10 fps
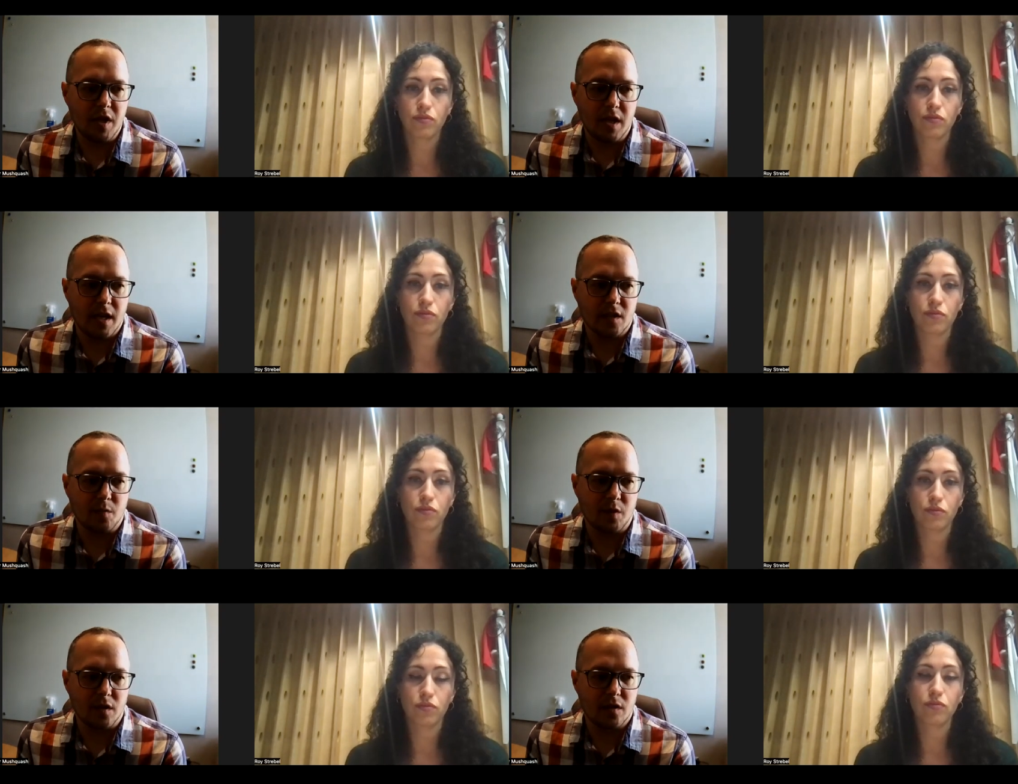Speaker 1: me
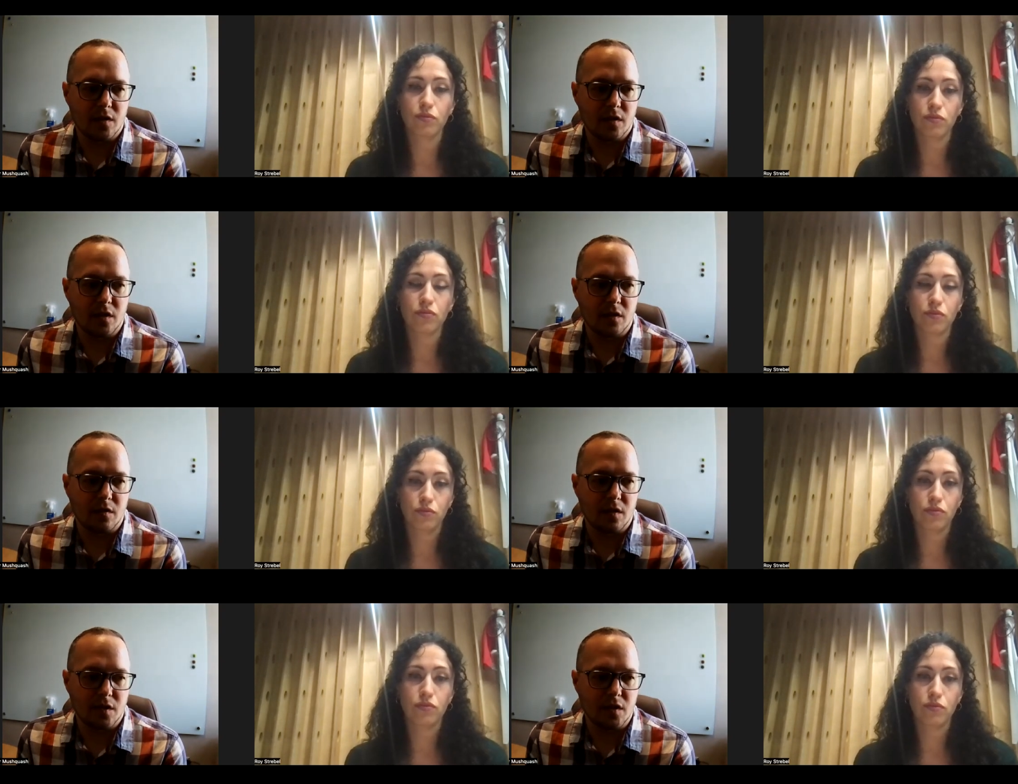yes but it's you
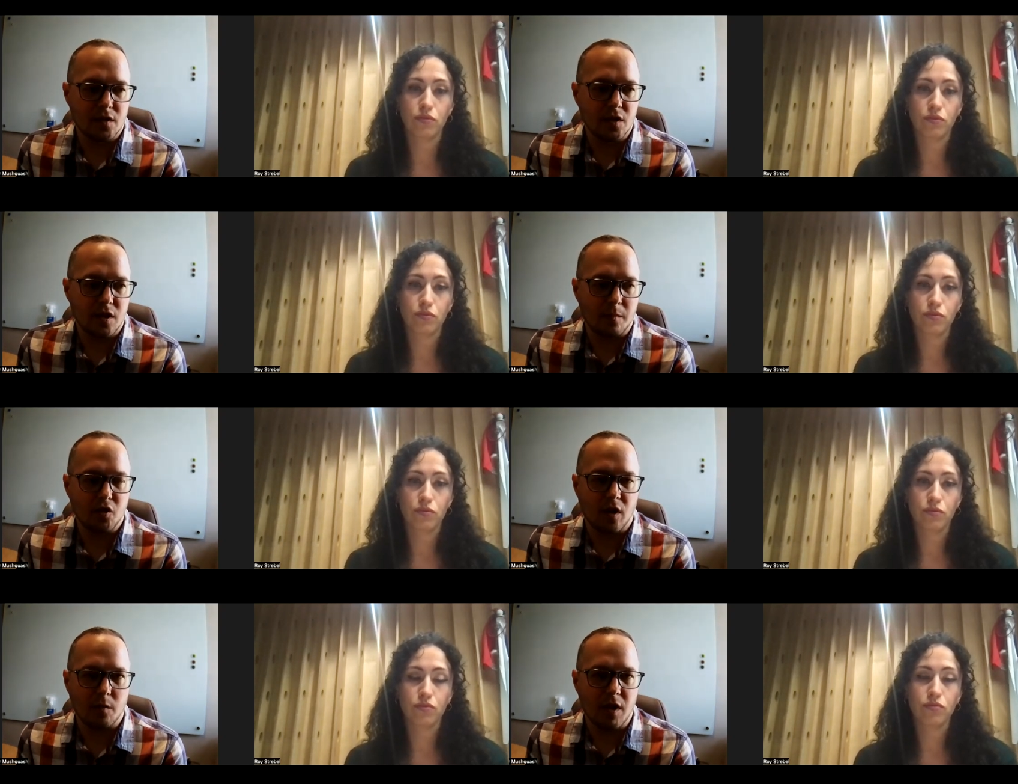know it's a decision I'm
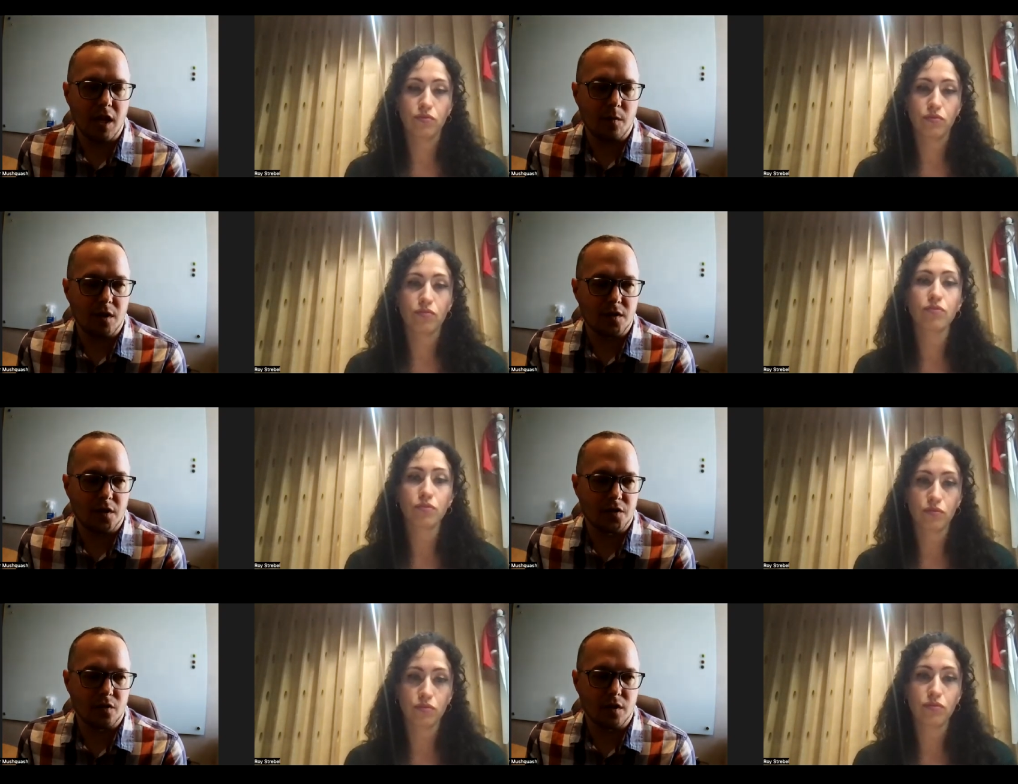trying to make but it's
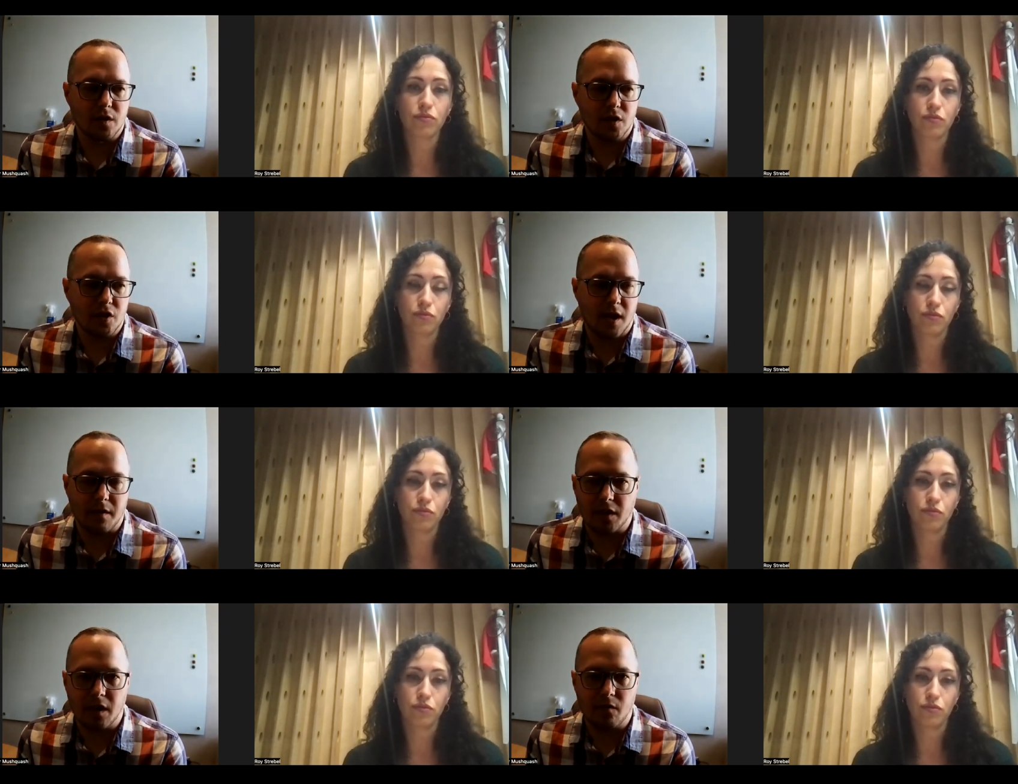also a decision I
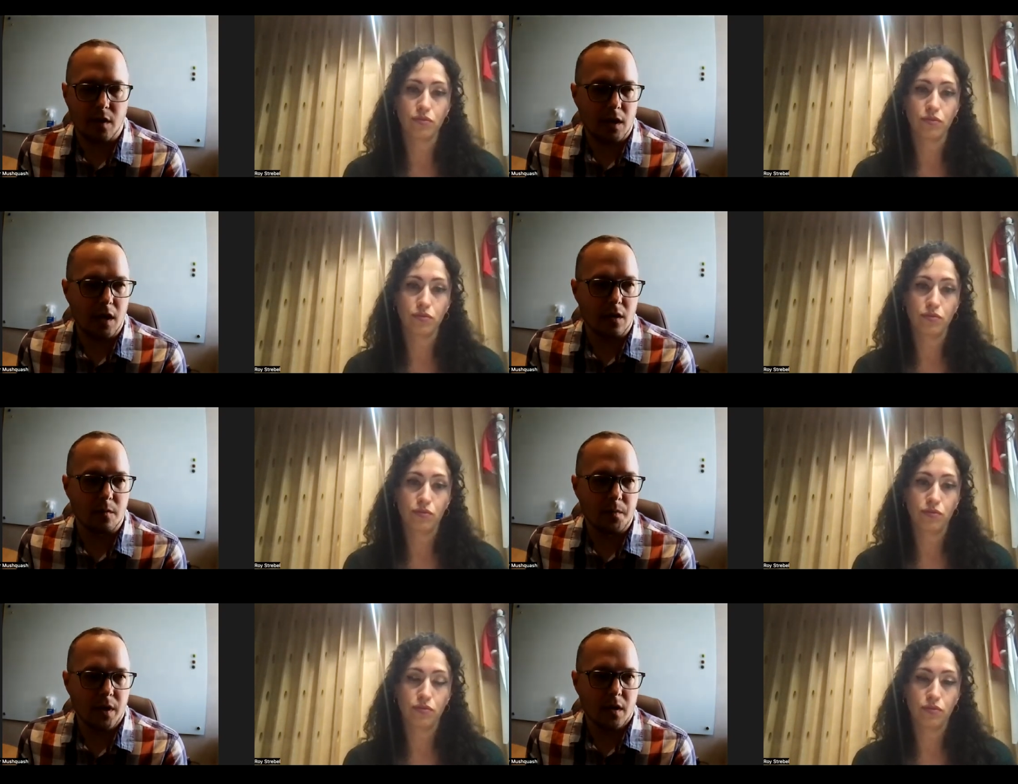have to live with later